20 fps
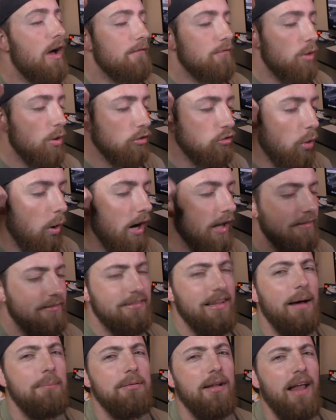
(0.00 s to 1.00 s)
If you enjoyed it,
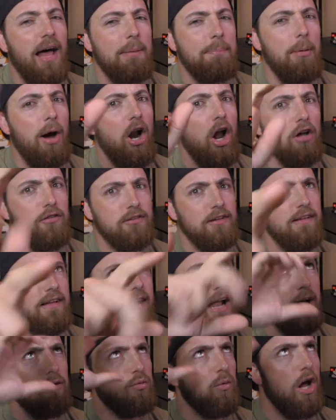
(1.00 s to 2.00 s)
slap the like button. I'll see you in
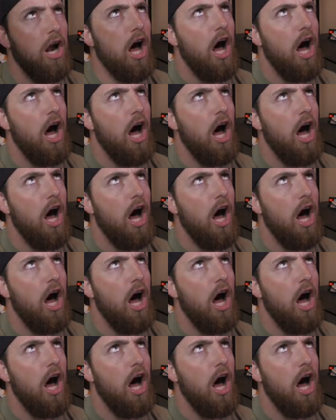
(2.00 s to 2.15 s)
the next one.